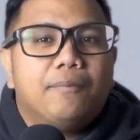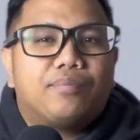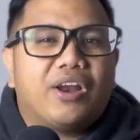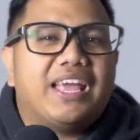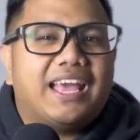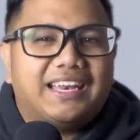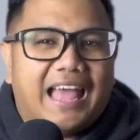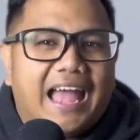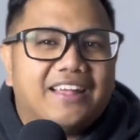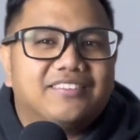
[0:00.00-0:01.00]
Pray and
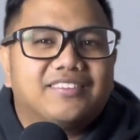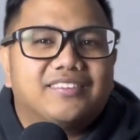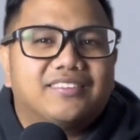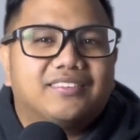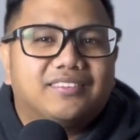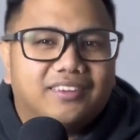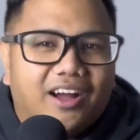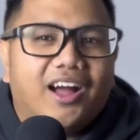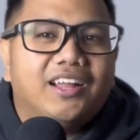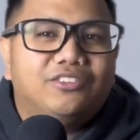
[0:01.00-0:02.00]
ask
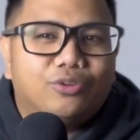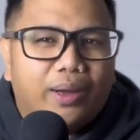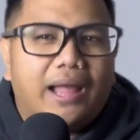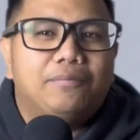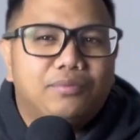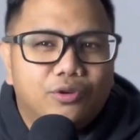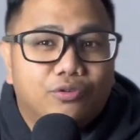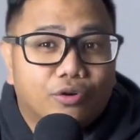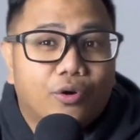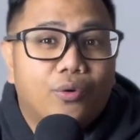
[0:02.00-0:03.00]
God to help you
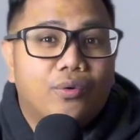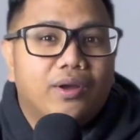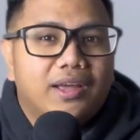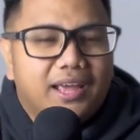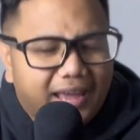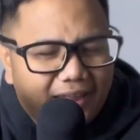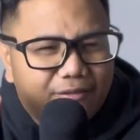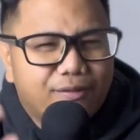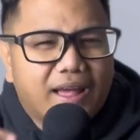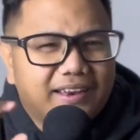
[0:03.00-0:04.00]
grow in that